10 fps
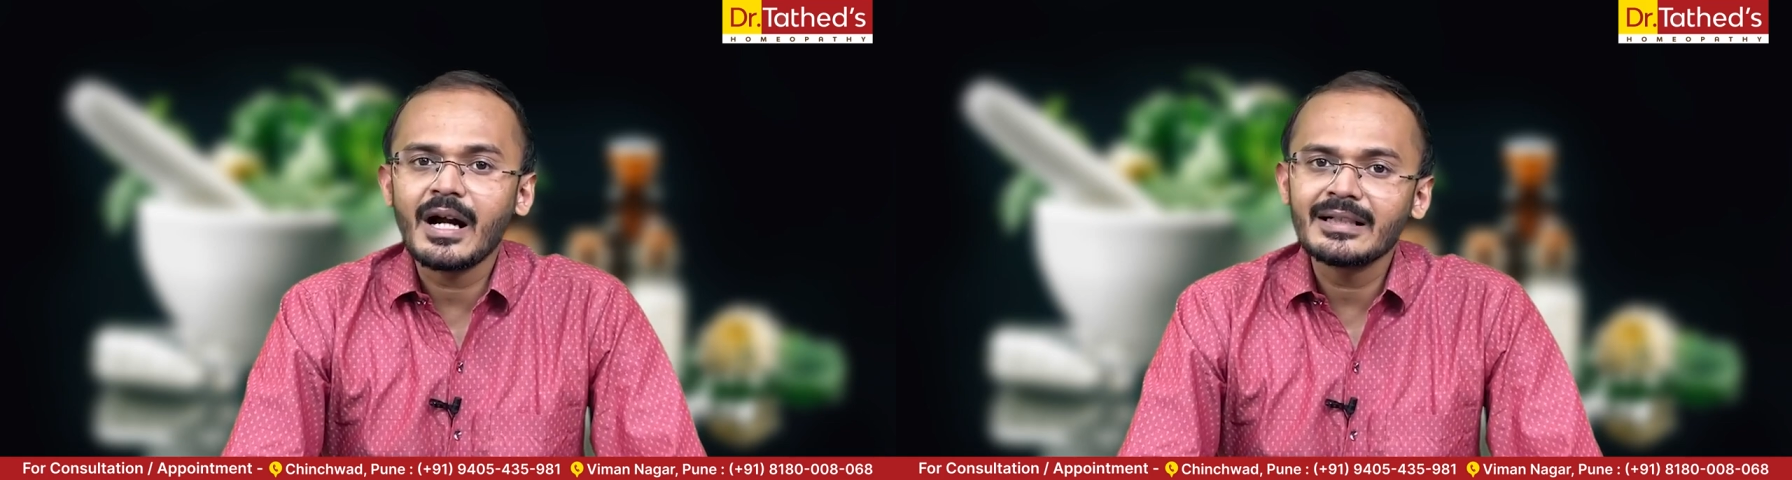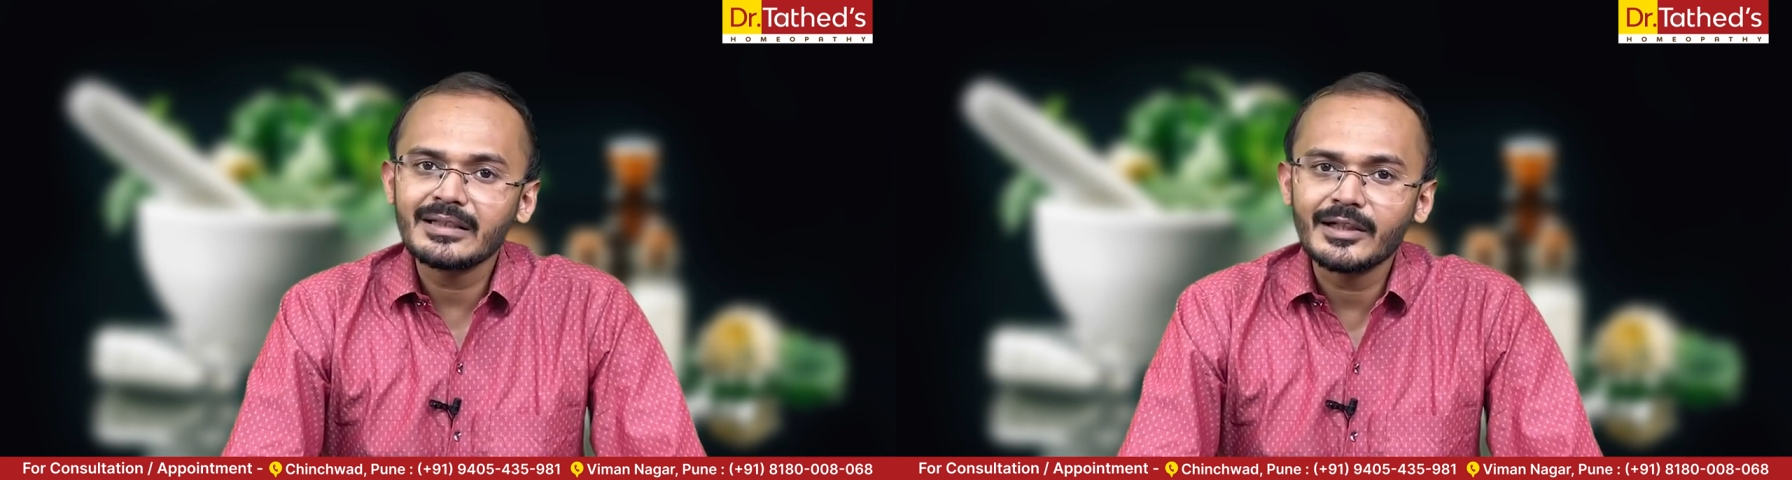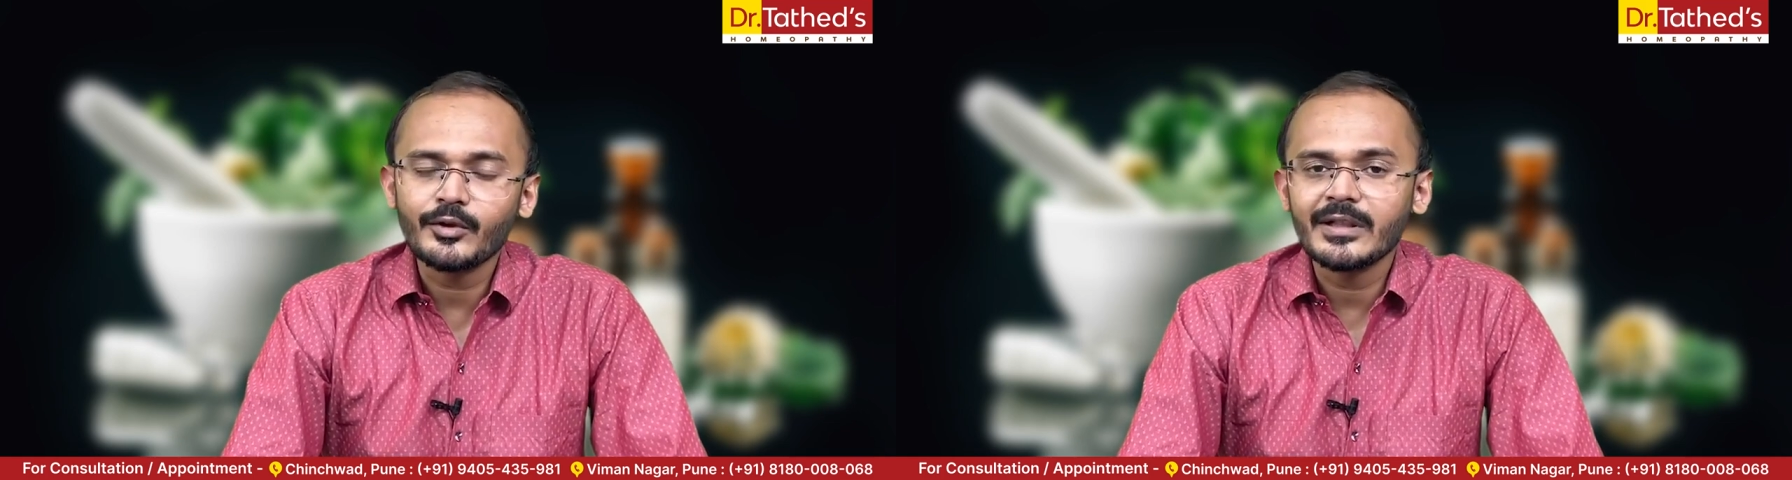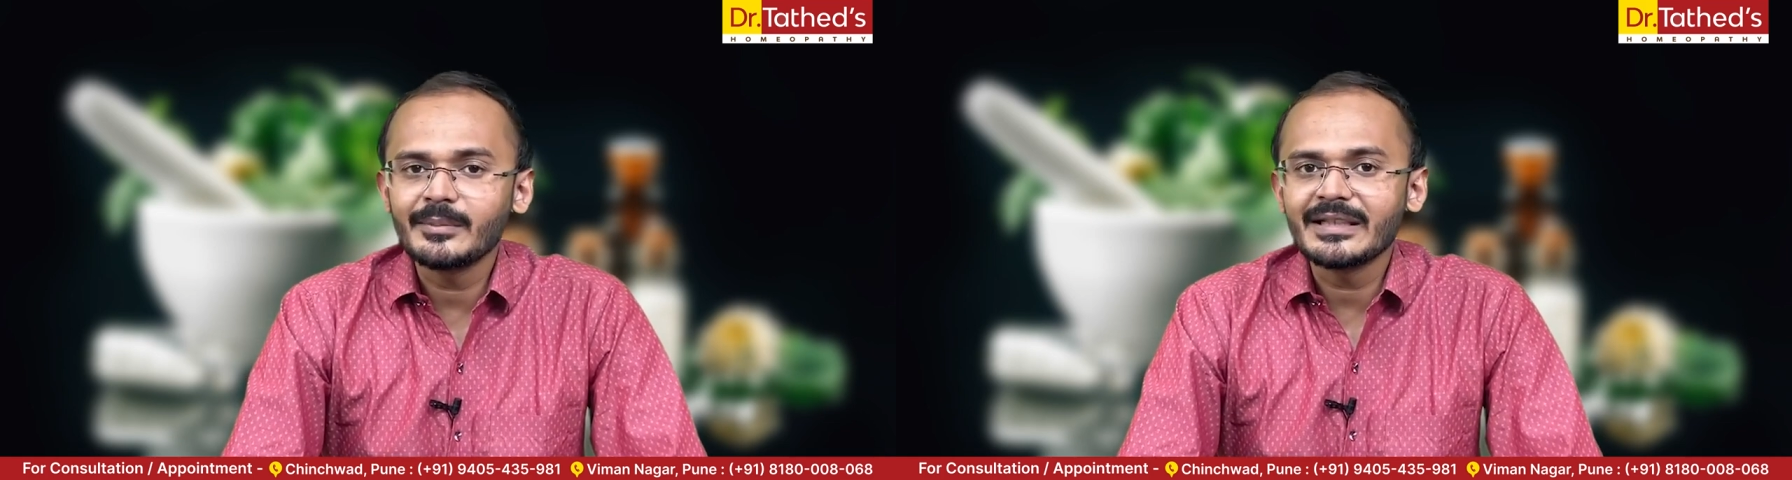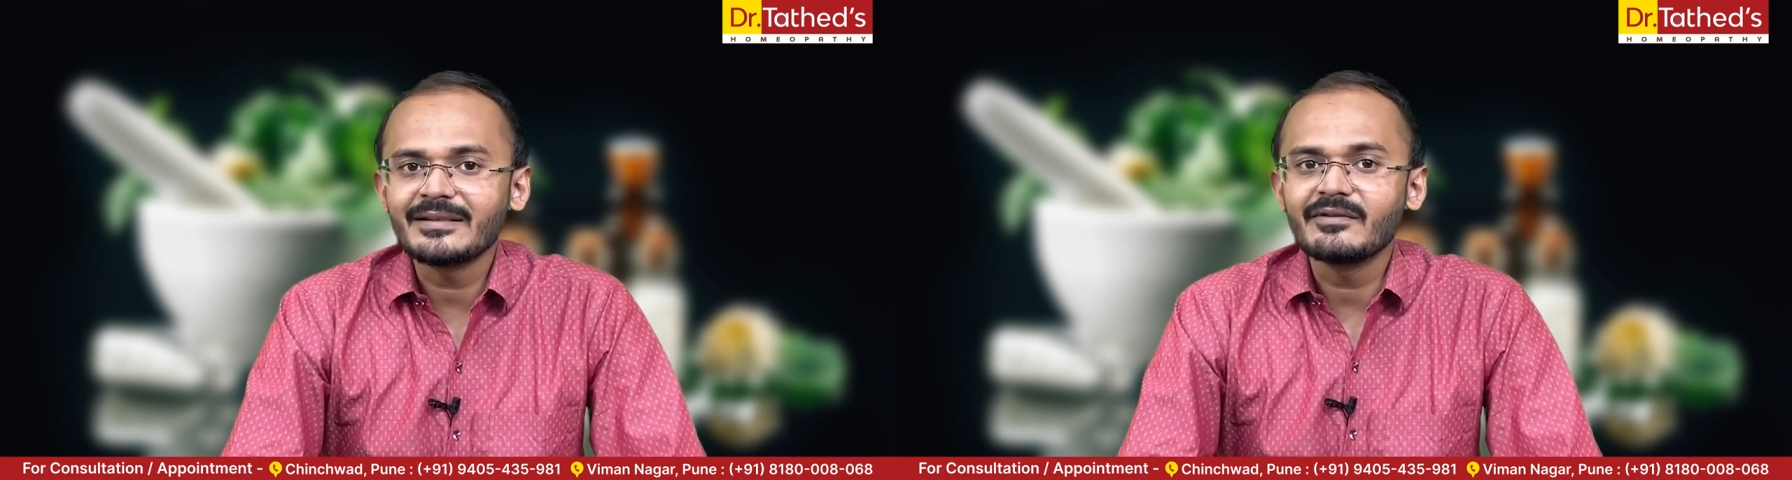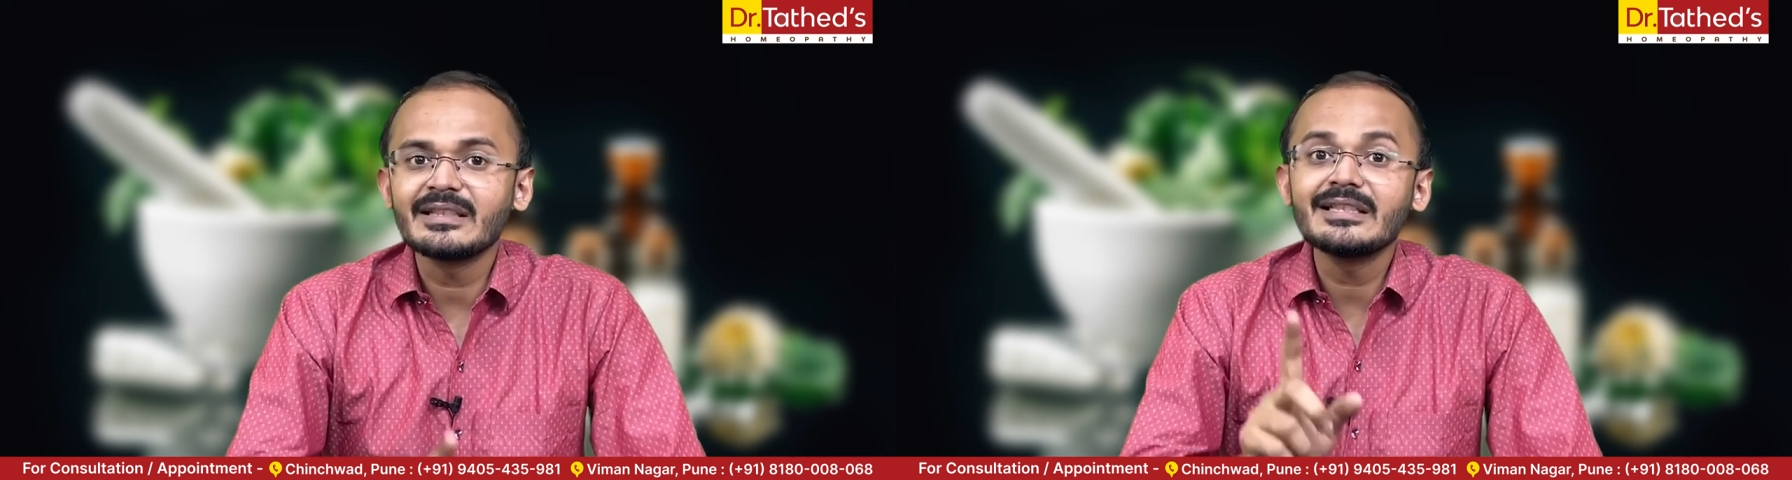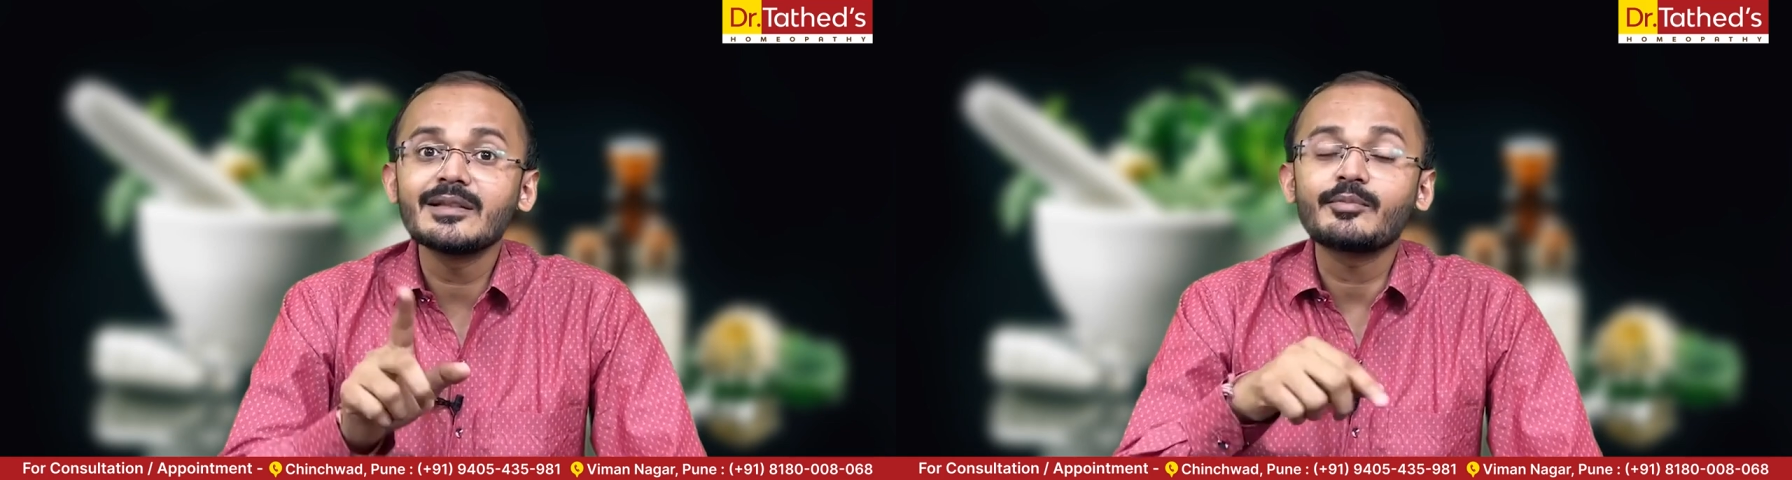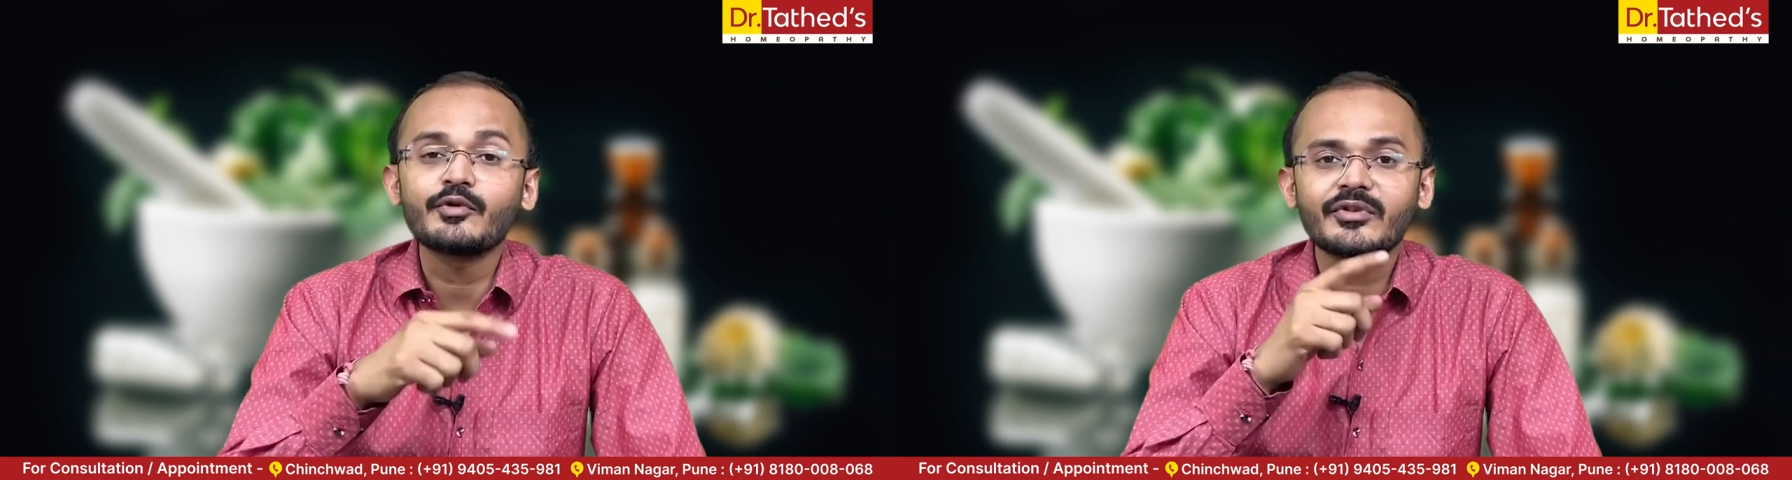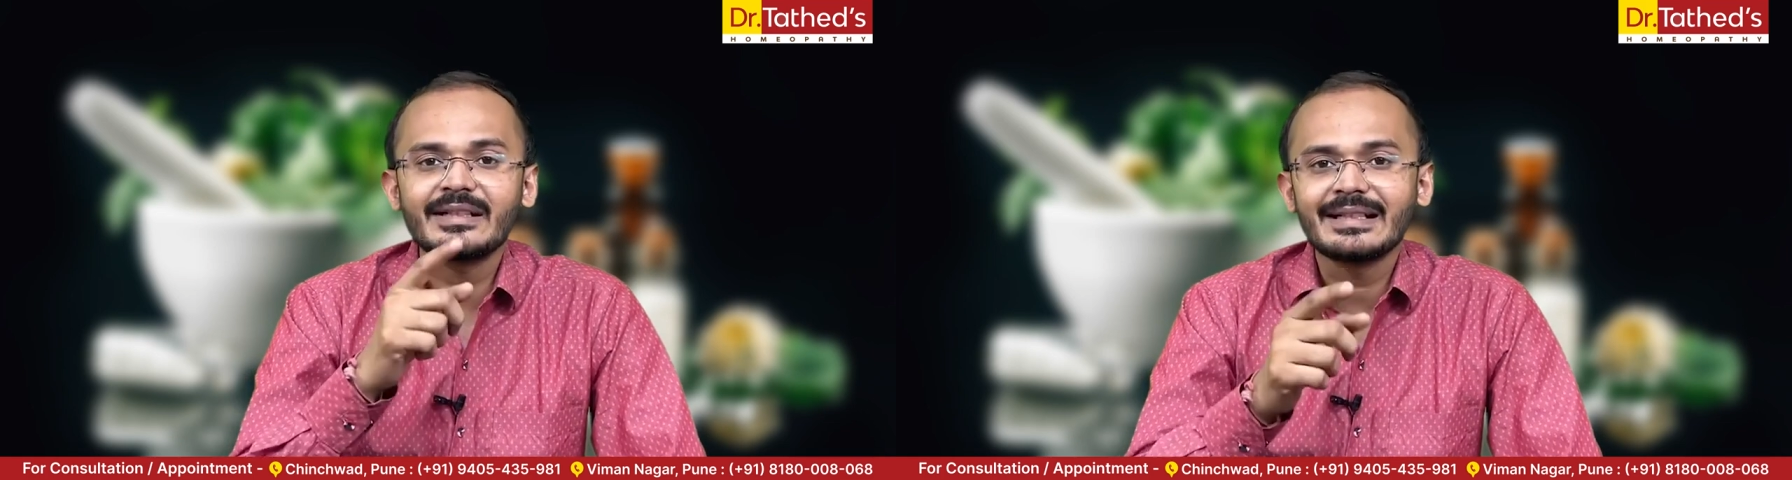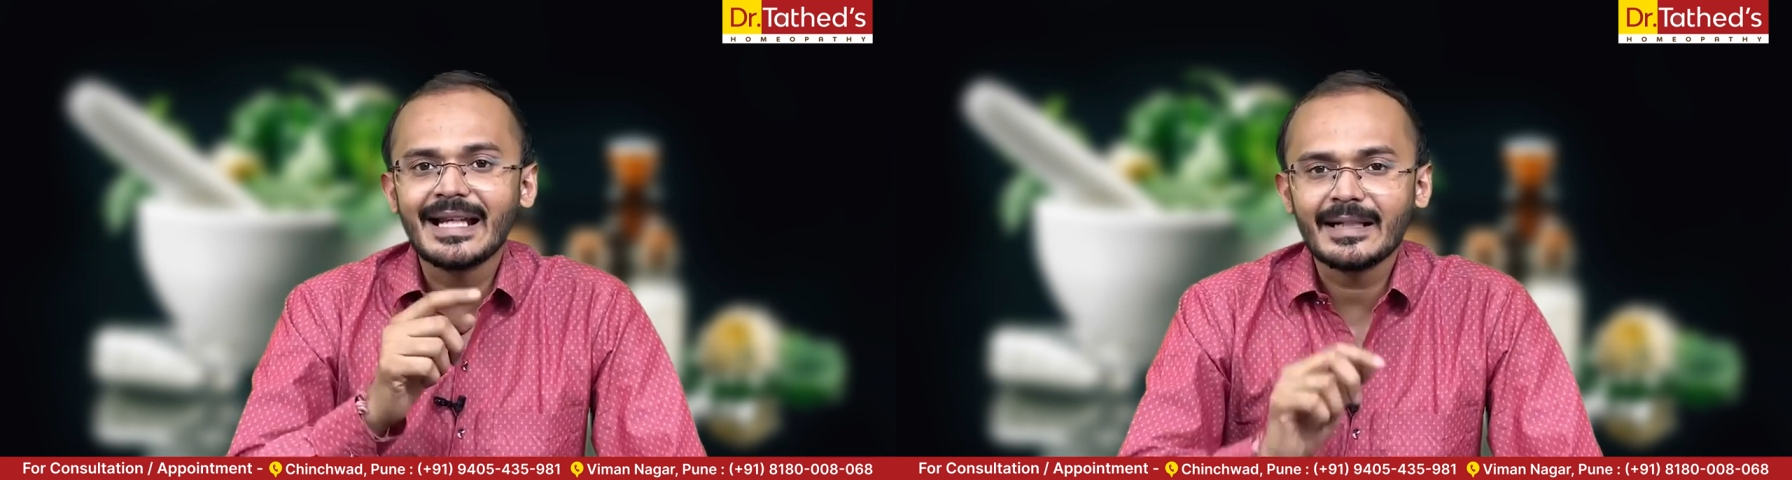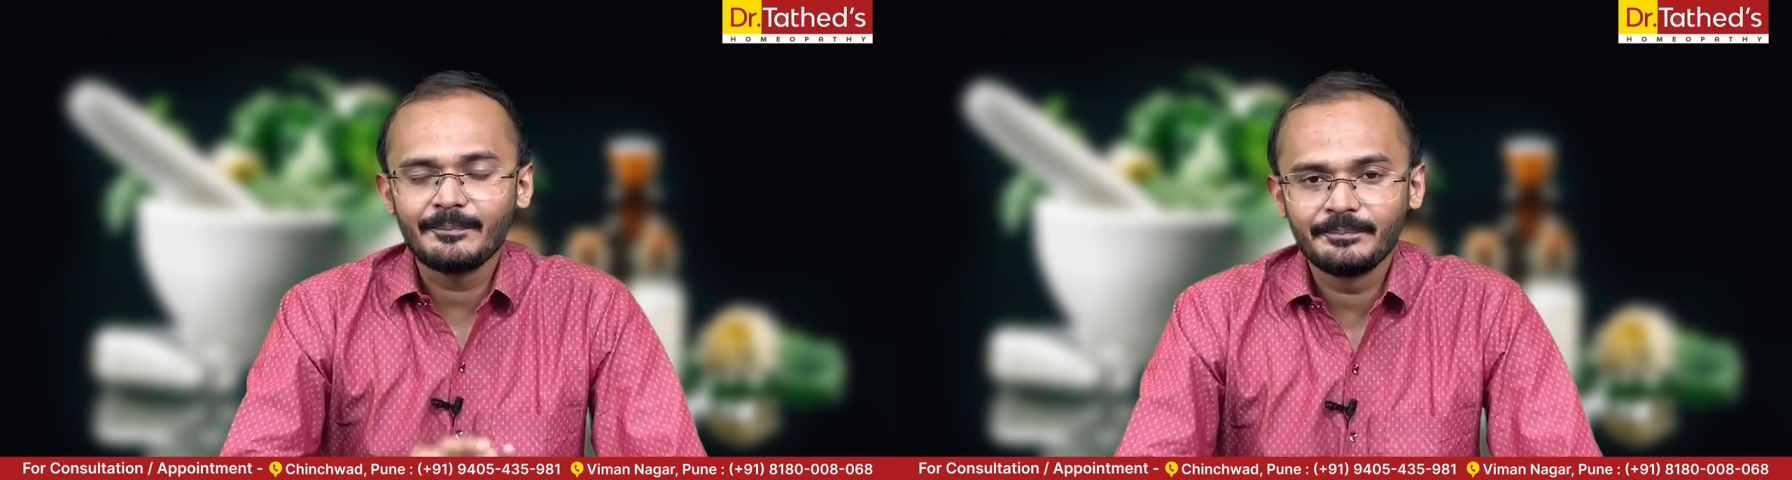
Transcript: uncontrollably within the prostate gland